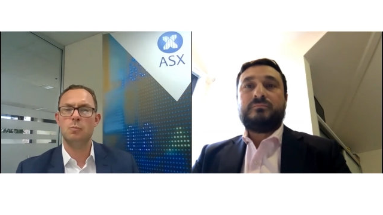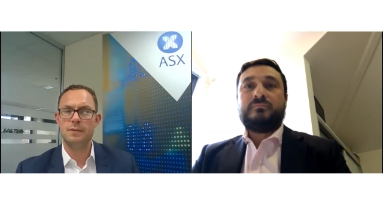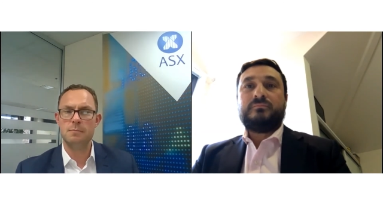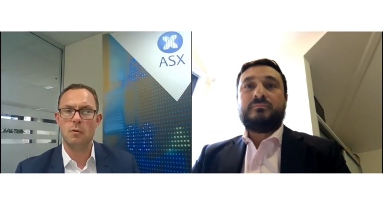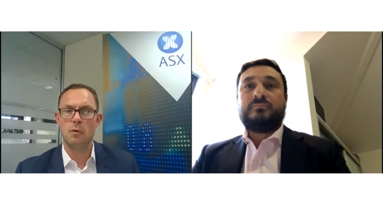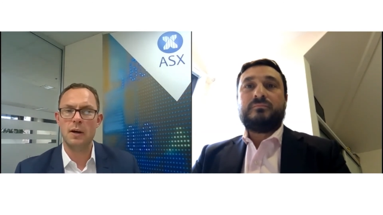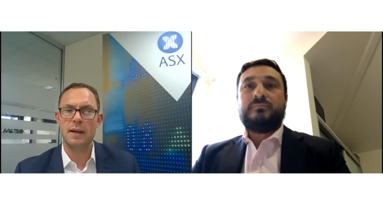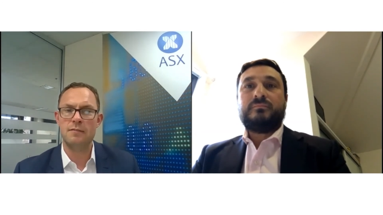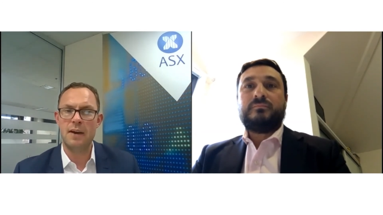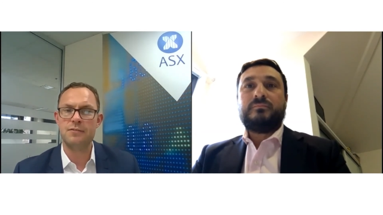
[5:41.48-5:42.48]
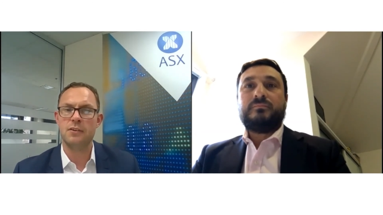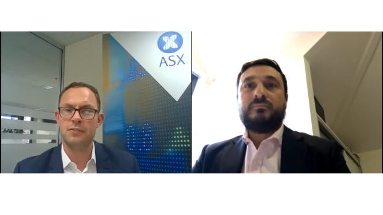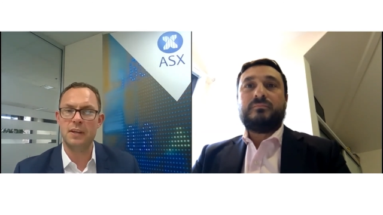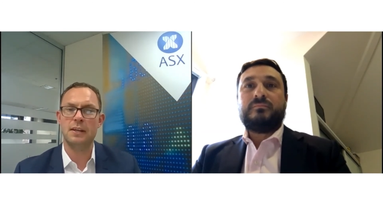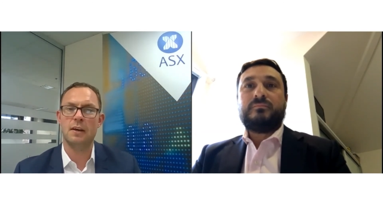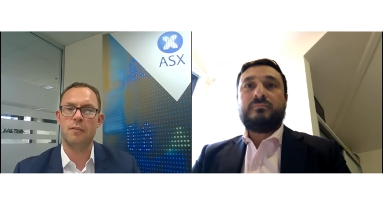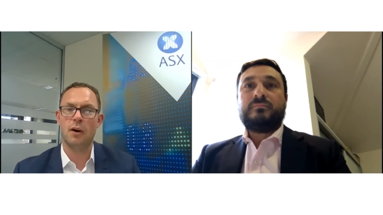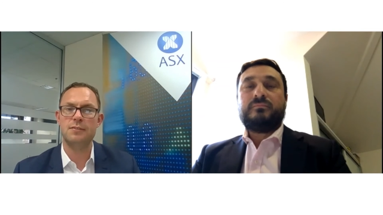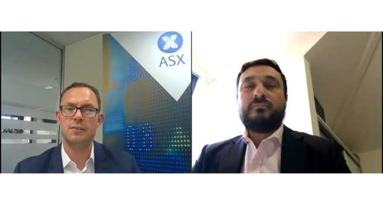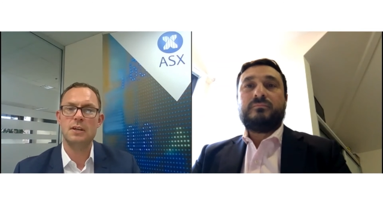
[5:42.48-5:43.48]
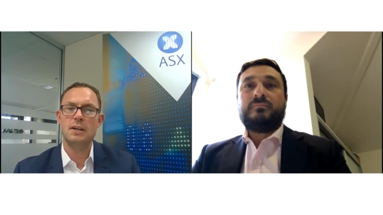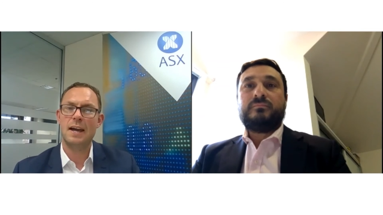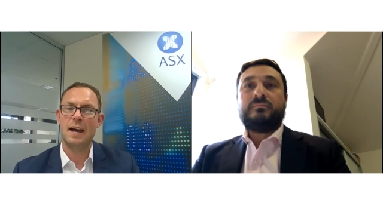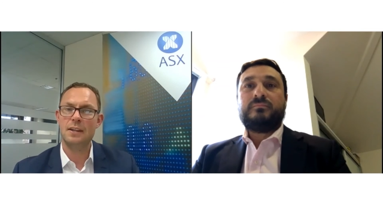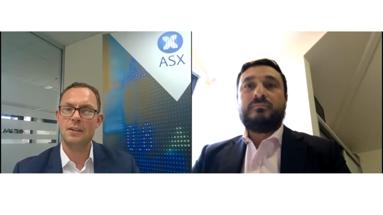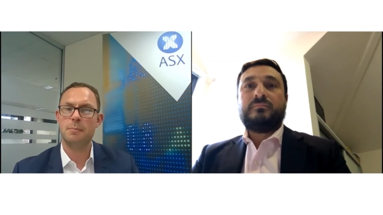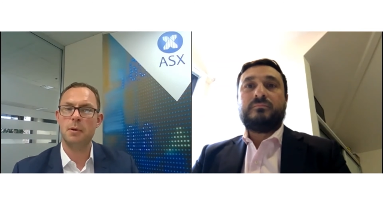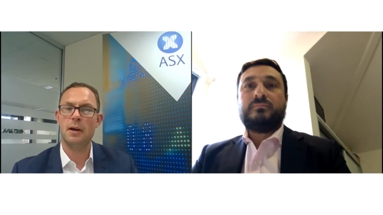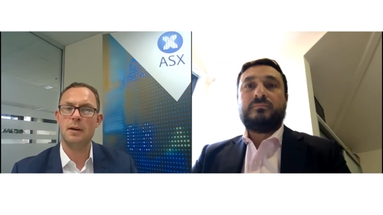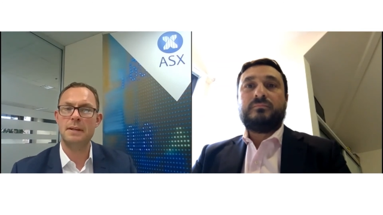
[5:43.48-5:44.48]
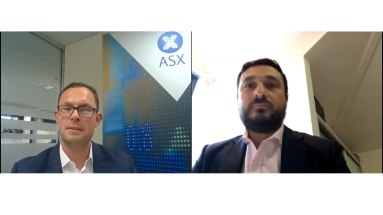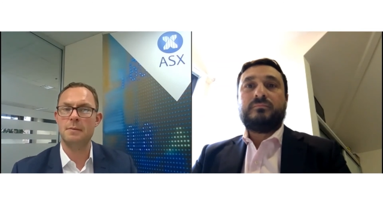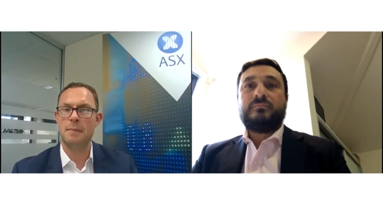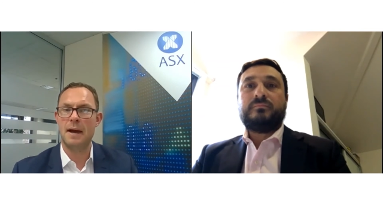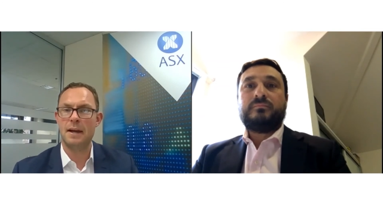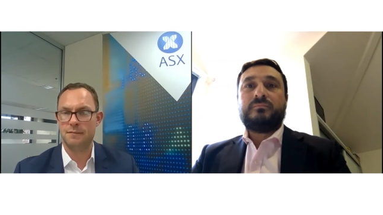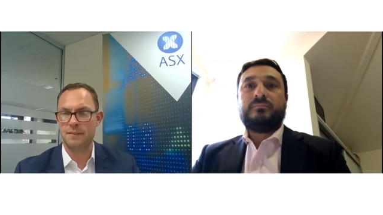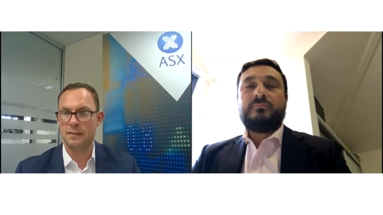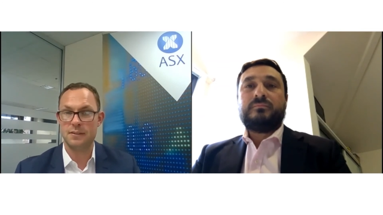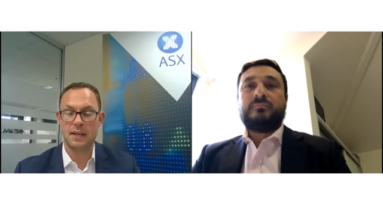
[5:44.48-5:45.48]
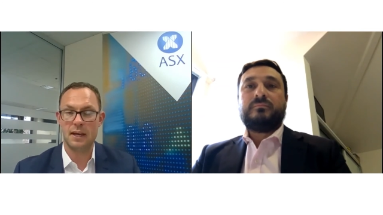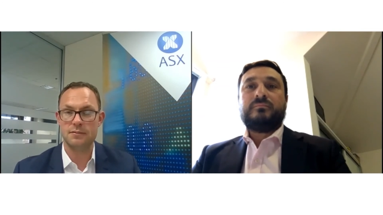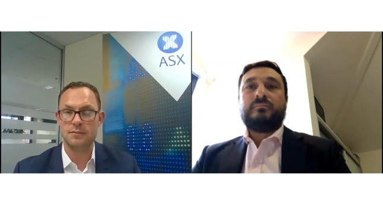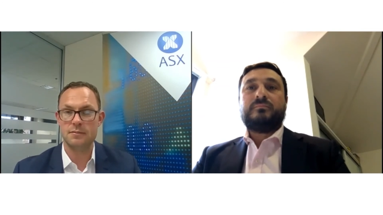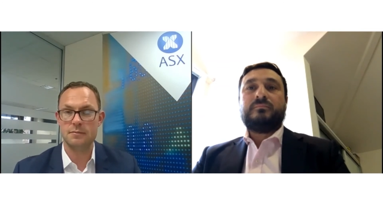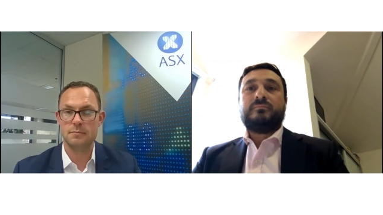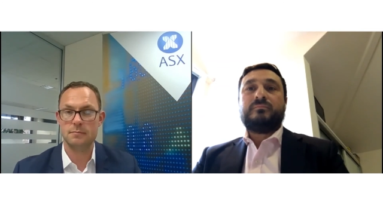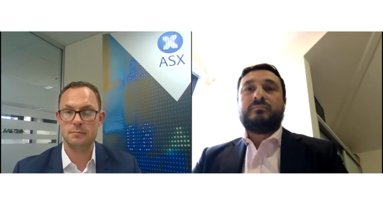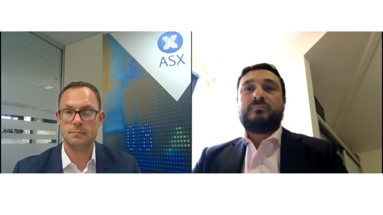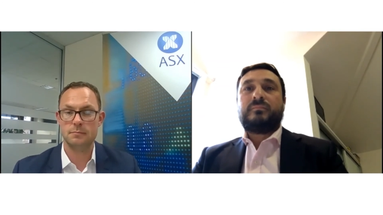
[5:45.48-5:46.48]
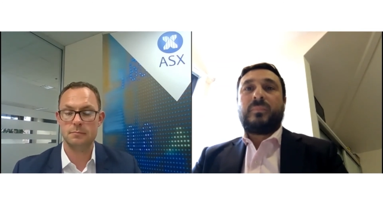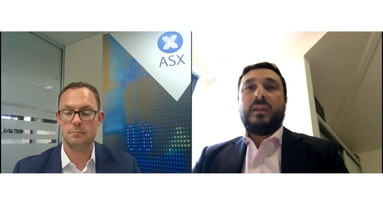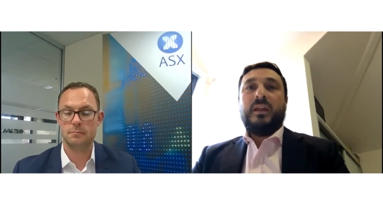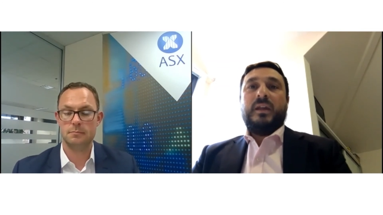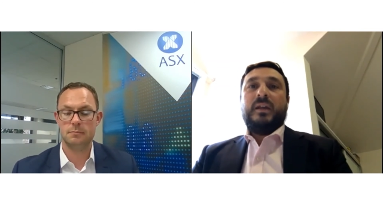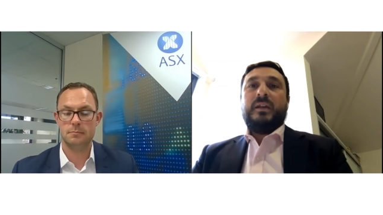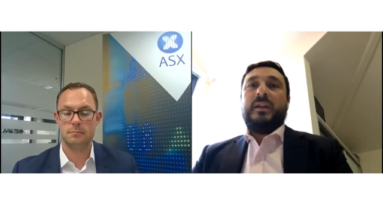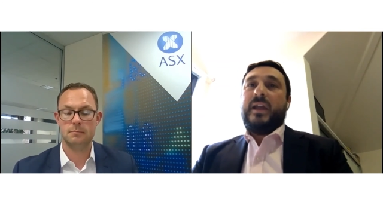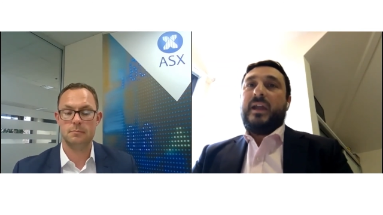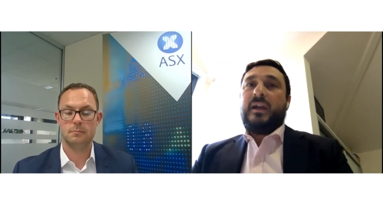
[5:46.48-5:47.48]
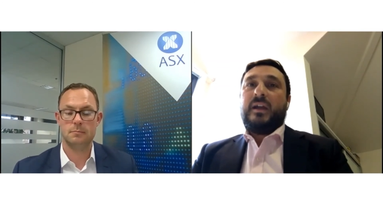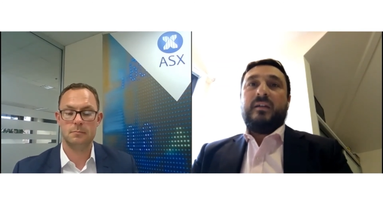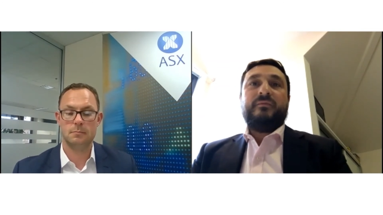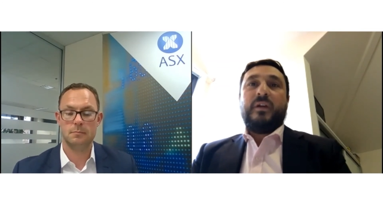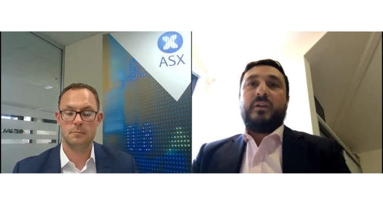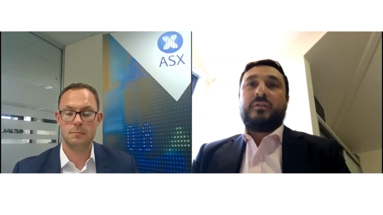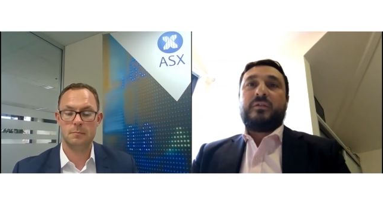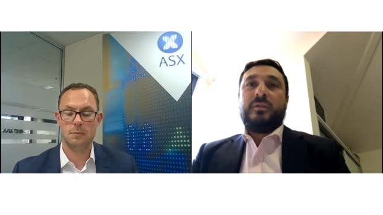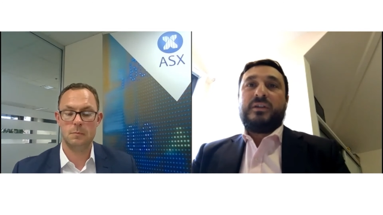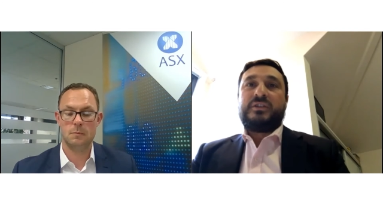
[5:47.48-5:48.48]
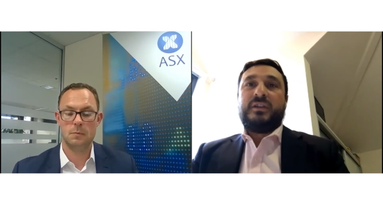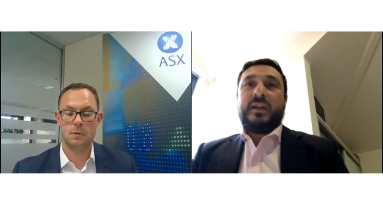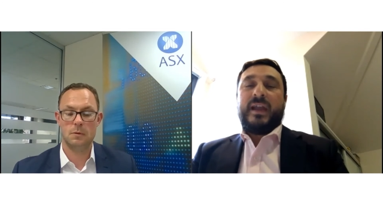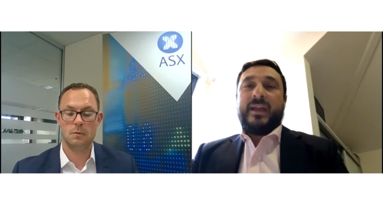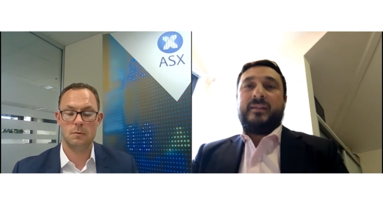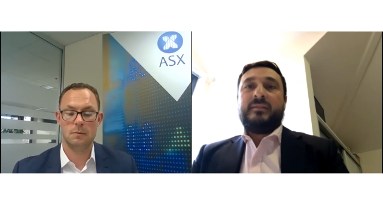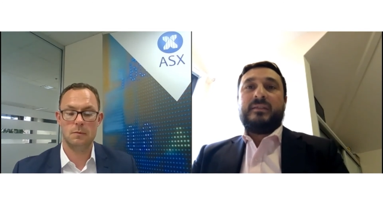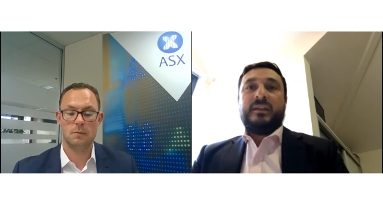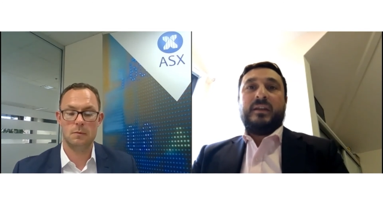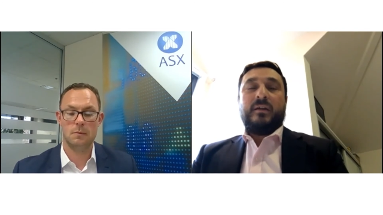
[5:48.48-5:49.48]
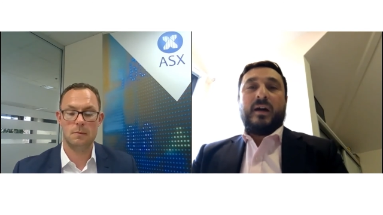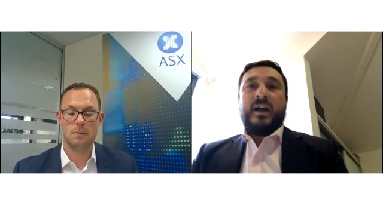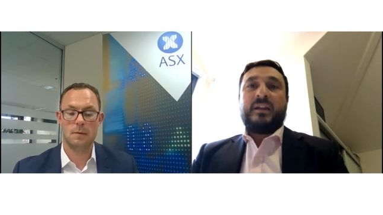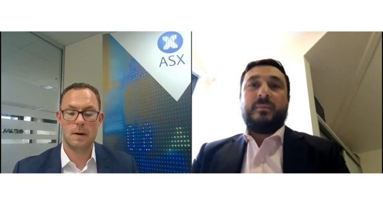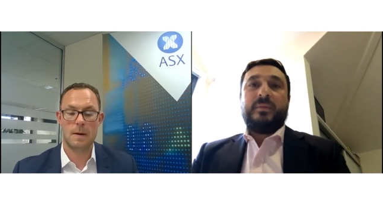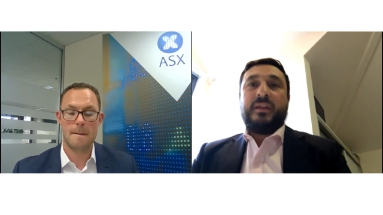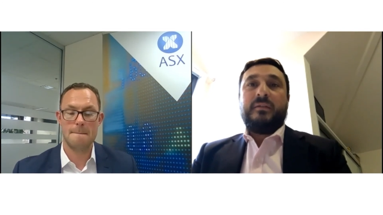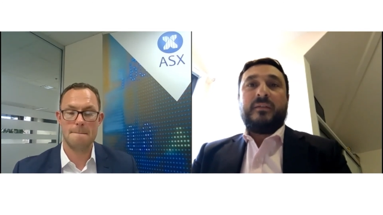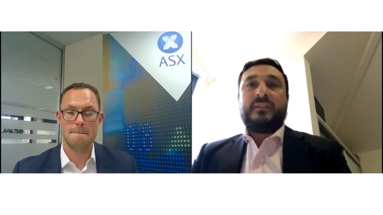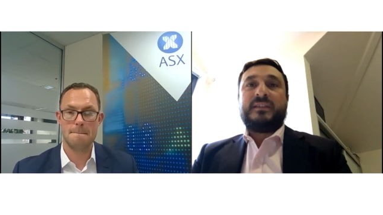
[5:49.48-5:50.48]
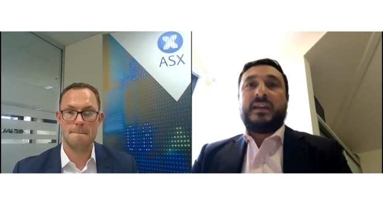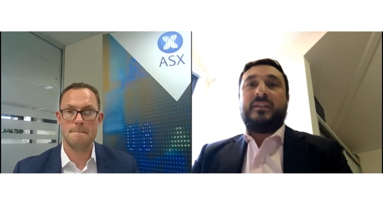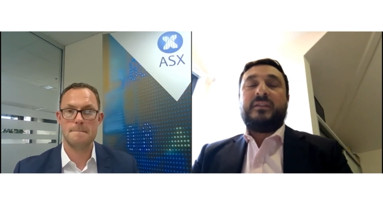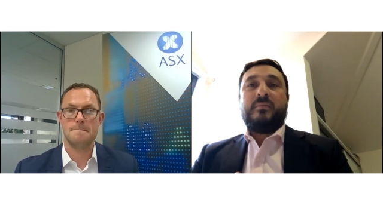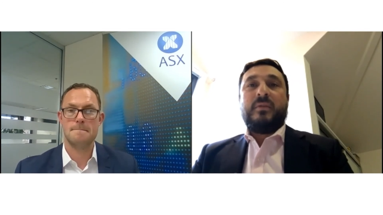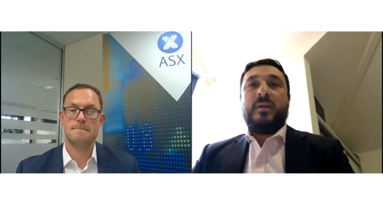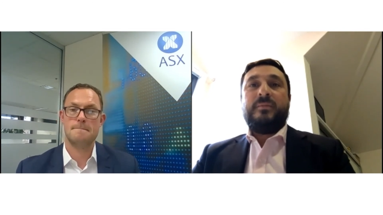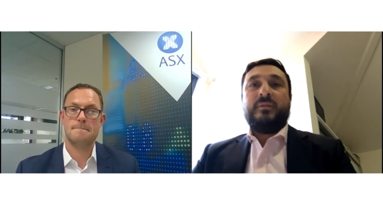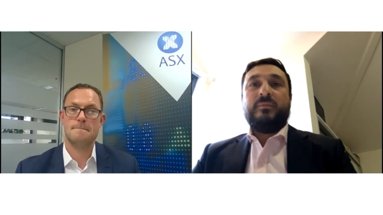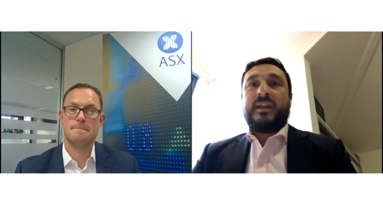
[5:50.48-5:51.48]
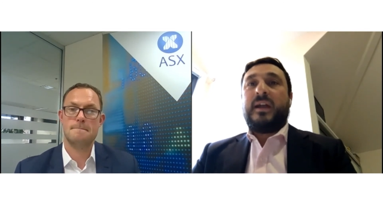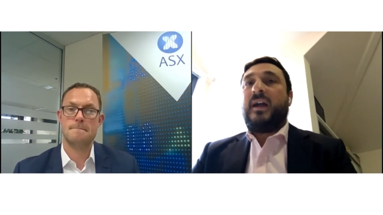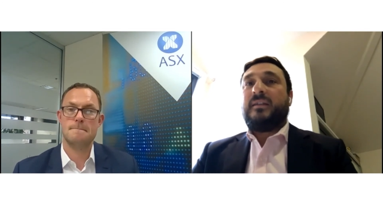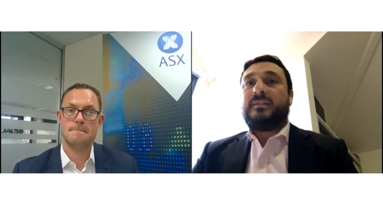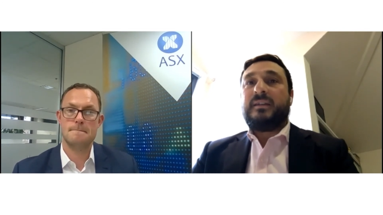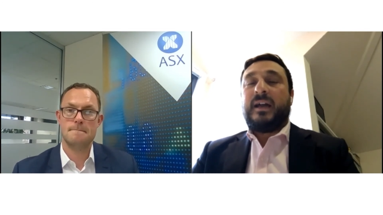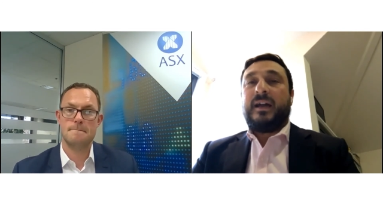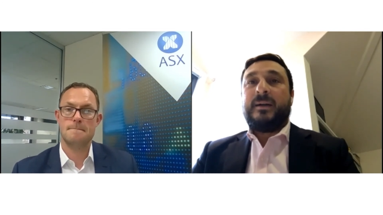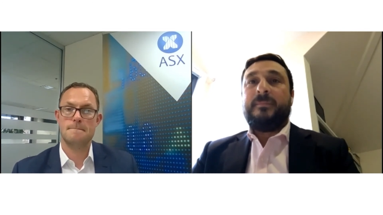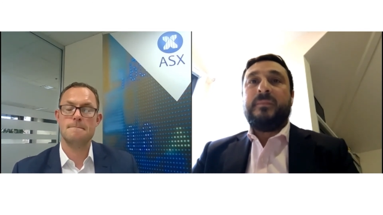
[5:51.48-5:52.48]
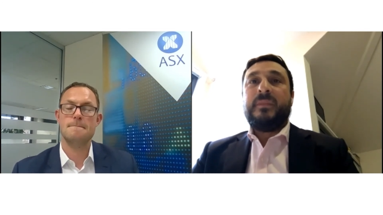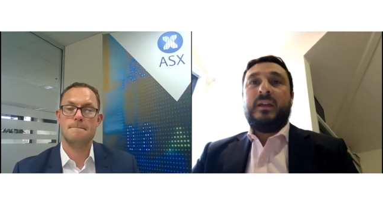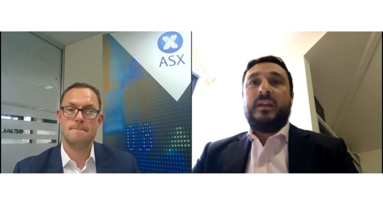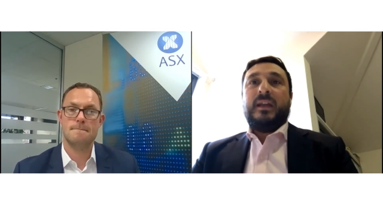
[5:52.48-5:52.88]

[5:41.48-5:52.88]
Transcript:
Speaker 1: with more investors seeking advice, can the supply meet the demand if that is the case?
Speaker 2: Yeah, very good question. And, you know, arguably you'd have to say at the moment we can't. Um,